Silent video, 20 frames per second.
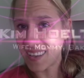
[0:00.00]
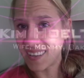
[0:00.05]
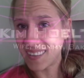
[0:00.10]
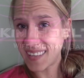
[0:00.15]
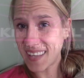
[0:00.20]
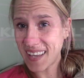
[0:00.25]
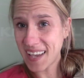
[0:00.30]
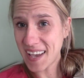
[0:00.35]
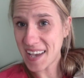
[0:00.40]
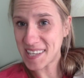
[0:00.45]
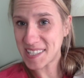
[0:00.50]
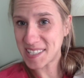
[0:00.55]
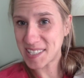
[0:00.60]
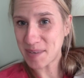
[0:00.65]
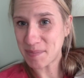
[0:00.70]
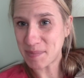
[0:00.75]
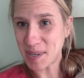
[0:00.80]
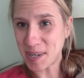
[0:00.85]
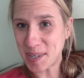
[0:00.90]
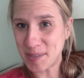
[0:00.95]
Hey guys,
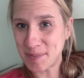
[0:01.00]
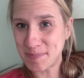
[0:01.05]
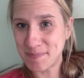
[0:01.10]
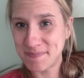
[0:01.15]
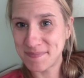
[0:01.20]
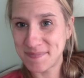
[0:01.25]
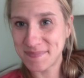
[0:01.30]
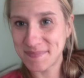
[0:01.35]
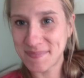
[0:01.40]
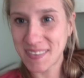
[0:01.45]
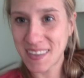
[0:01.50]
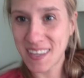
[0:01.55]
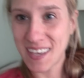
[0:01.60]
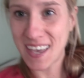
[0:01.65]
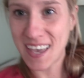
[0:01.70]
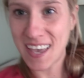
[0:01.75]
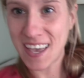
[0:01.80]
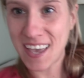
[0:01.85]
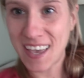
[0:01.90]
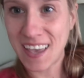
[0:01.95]
Kim here.
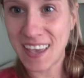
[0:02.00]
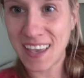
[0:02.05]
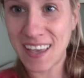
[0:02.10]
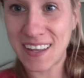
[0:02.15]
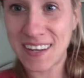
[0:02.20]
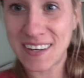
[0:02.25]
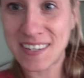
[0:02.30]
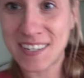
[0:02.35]
And